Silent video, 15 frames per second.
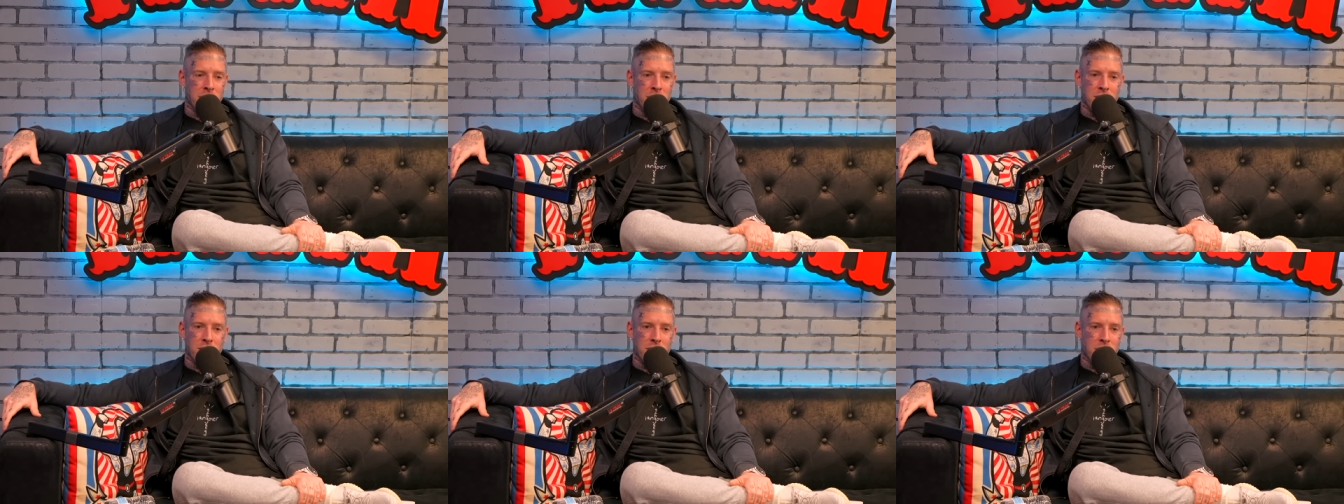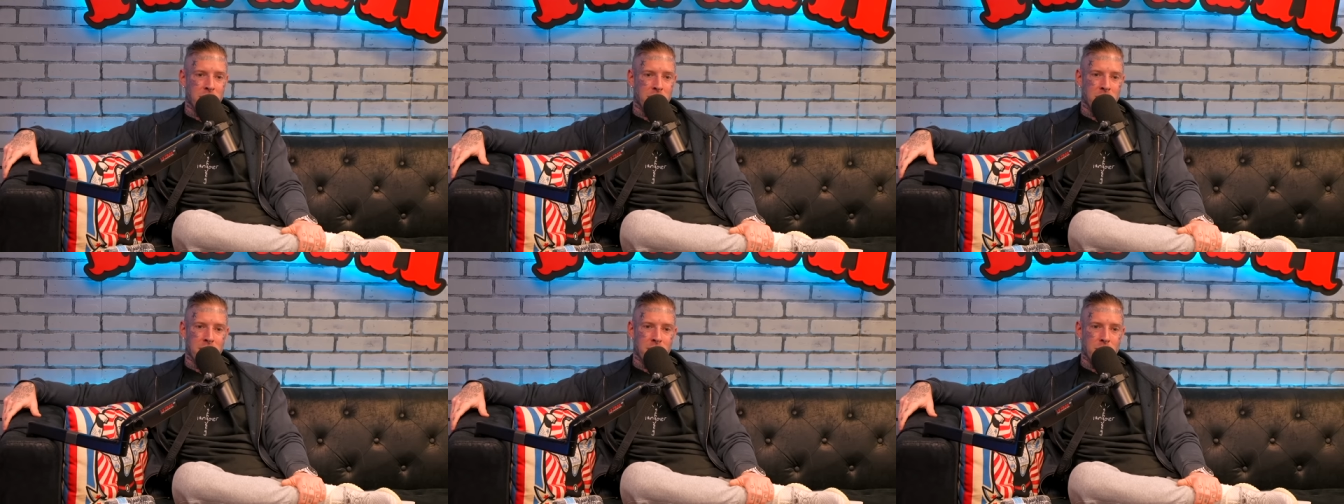
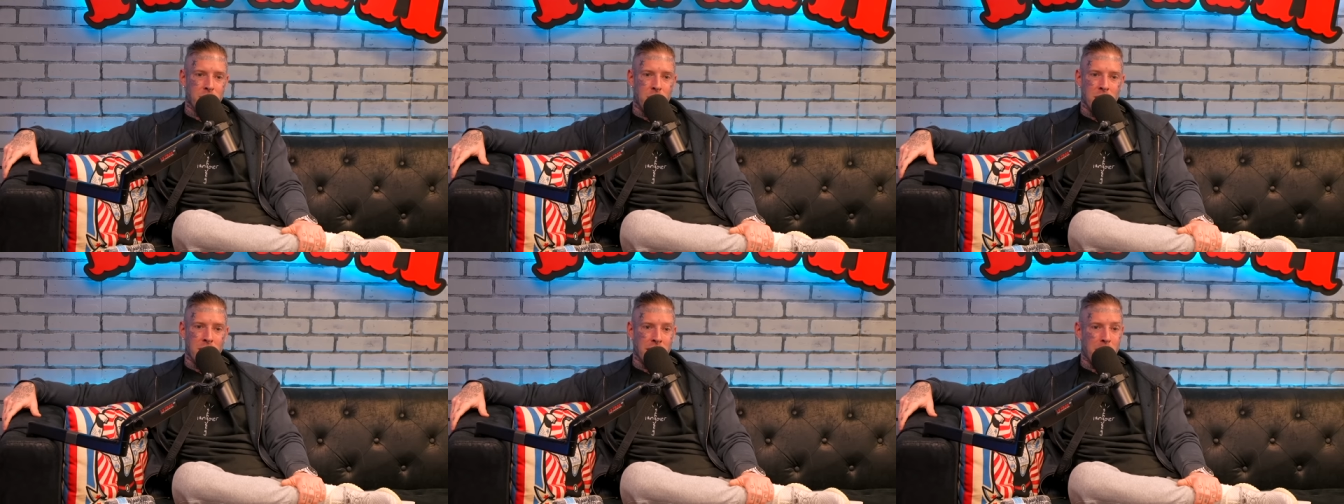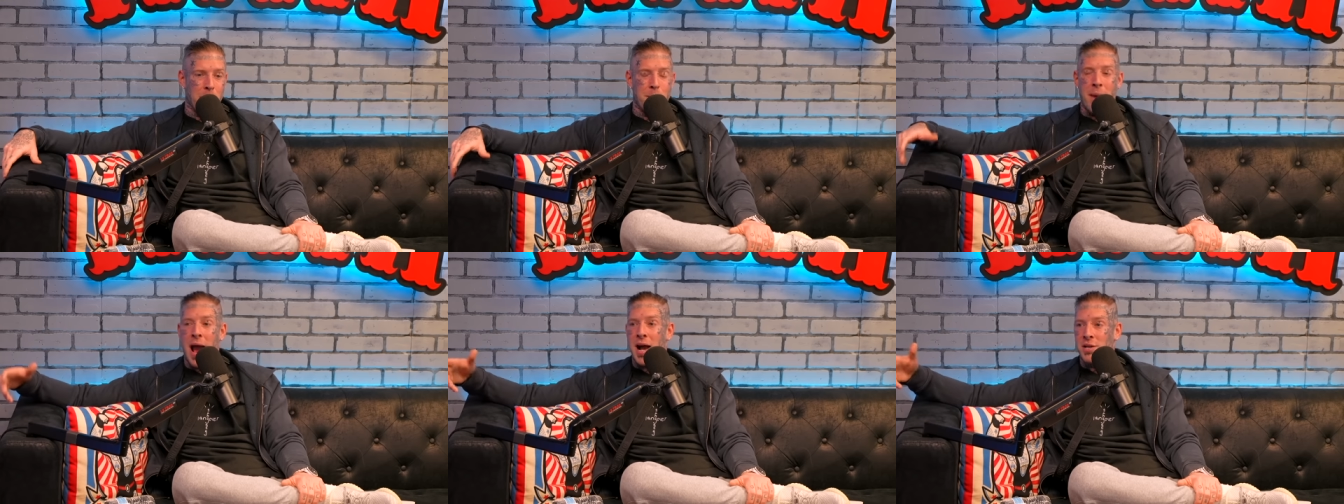into like a
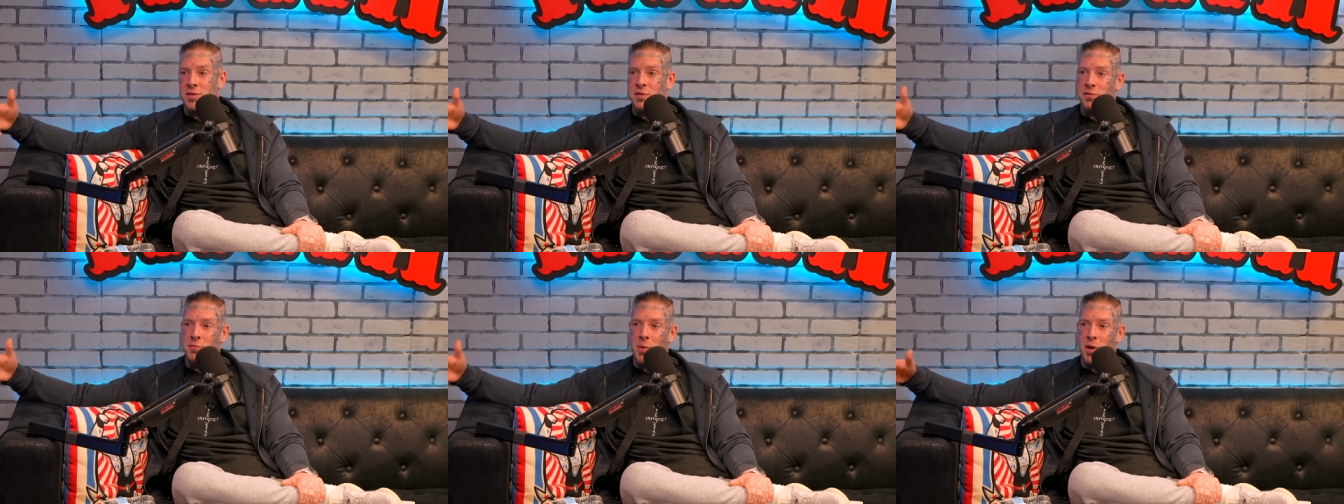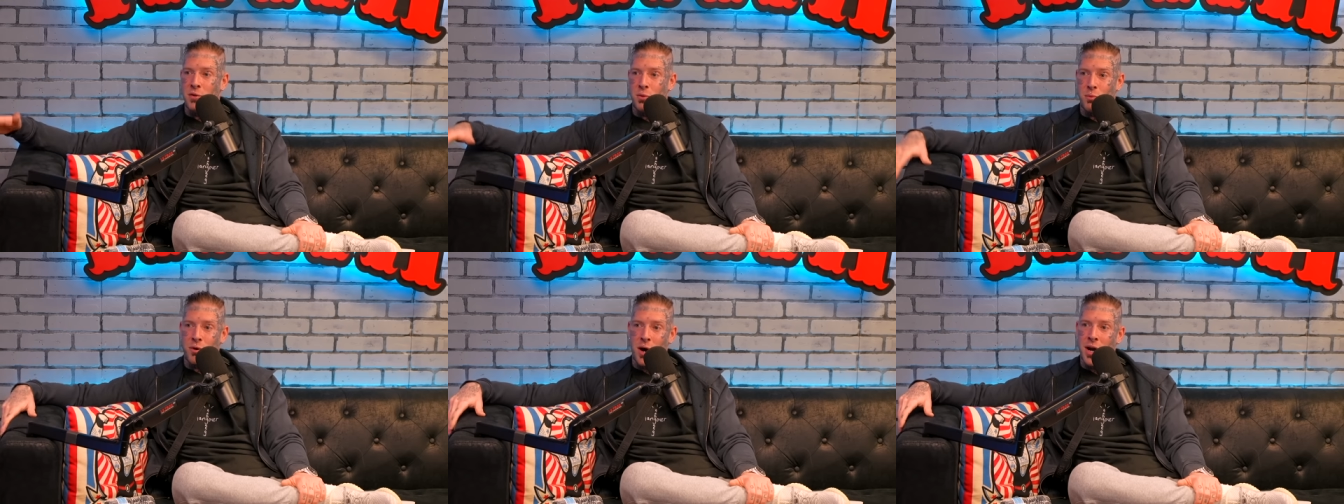massive
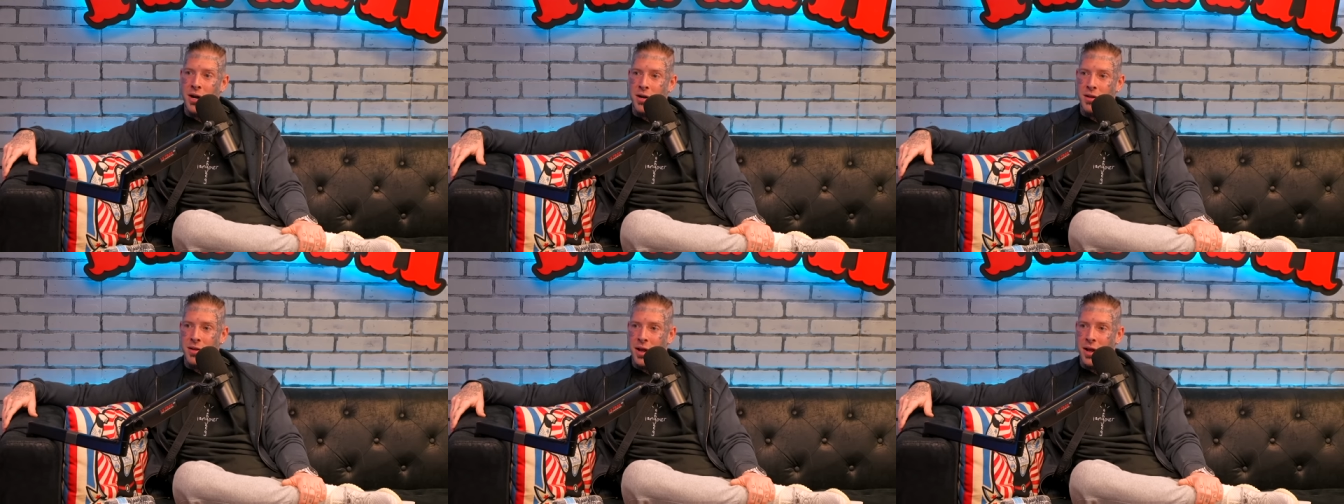mental break.